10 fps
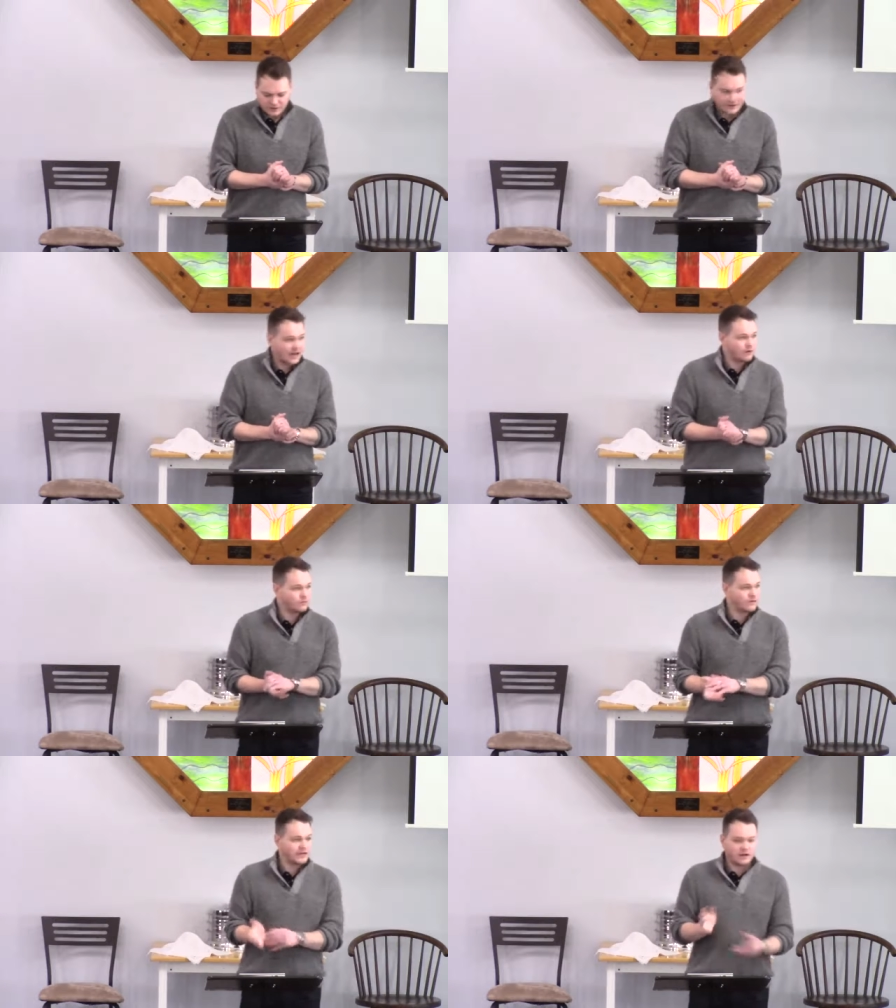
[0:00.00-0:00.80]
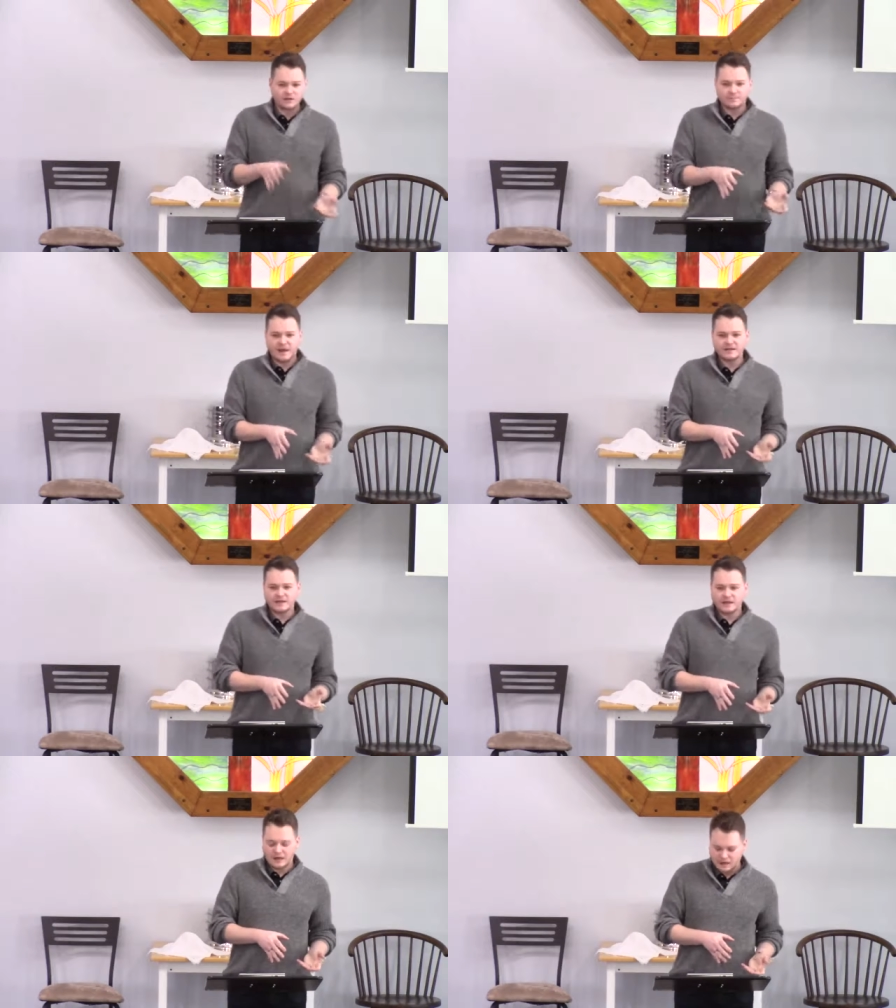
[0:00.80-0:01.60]
not really at all
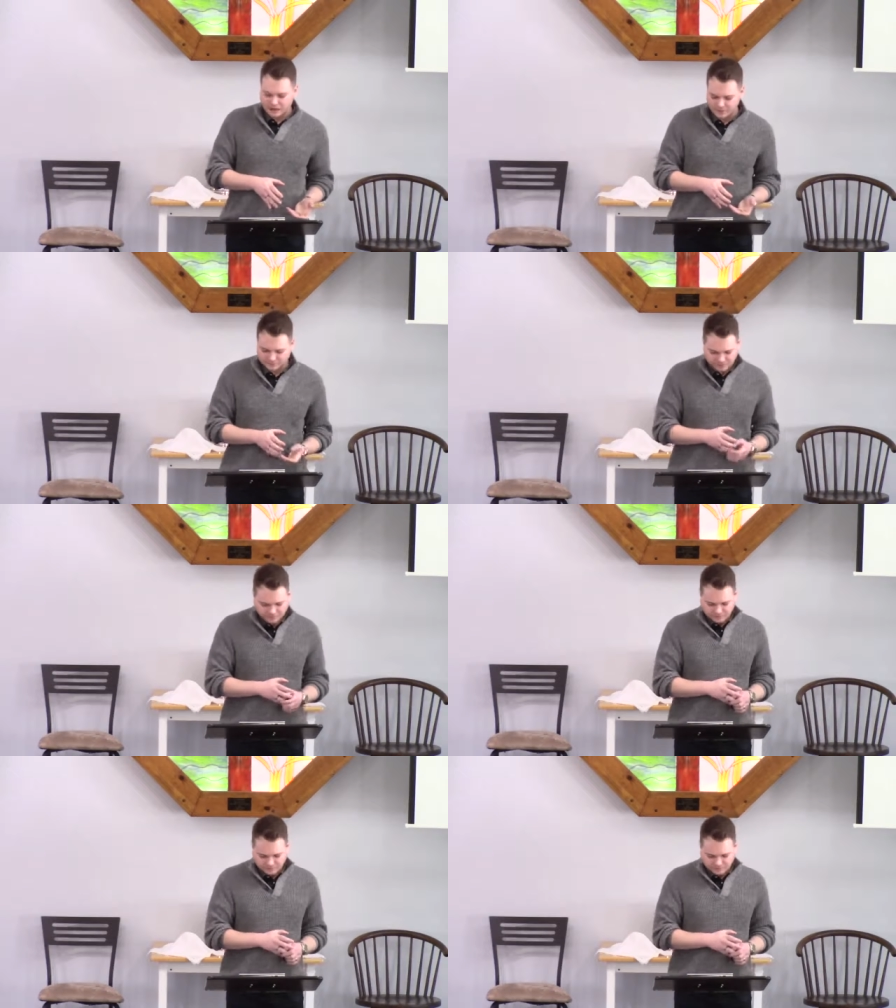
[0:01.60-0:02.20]
dependent on